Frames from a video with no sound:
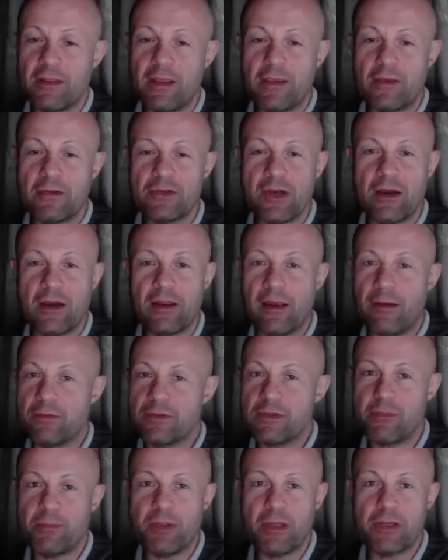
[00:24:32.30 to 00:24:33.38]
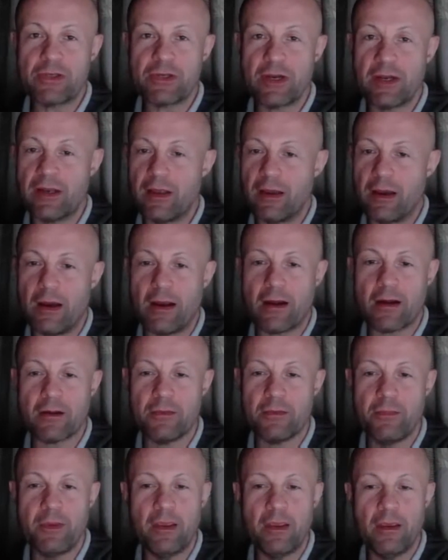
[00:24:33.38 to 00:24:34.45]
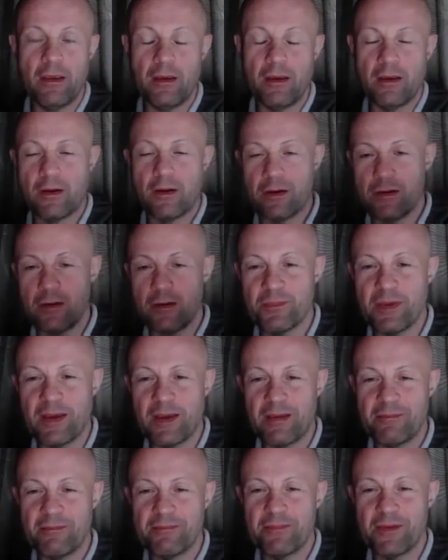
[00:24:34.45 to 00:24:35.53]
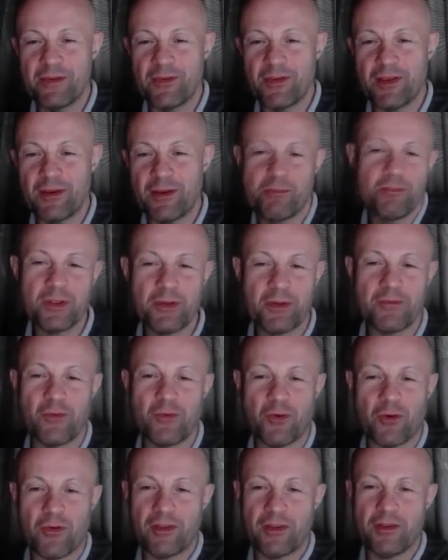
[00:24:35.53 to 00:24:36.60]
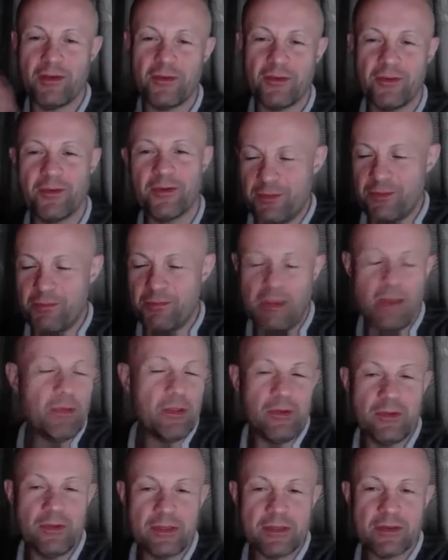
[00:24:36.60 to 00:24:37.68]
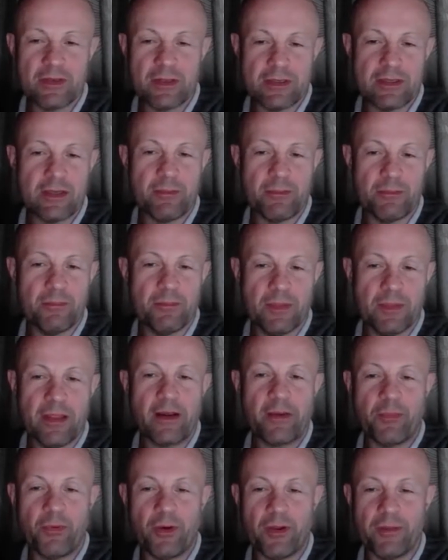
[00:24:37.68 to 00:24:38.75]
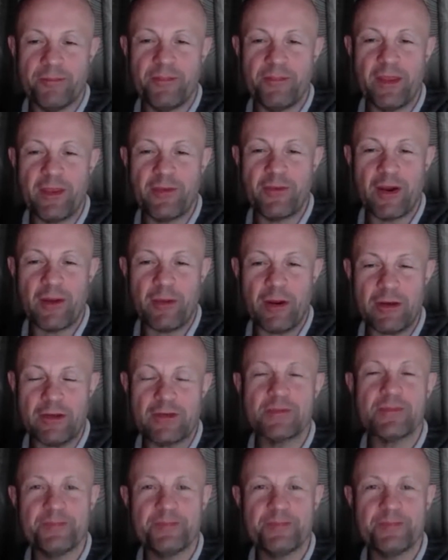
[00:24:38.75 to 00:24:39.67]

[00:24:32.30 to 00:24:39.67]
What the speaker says: Thank you, John. It was a pleasure and an honor to be here. And I really look forward to maybe doing this at some later point. Thank you very much.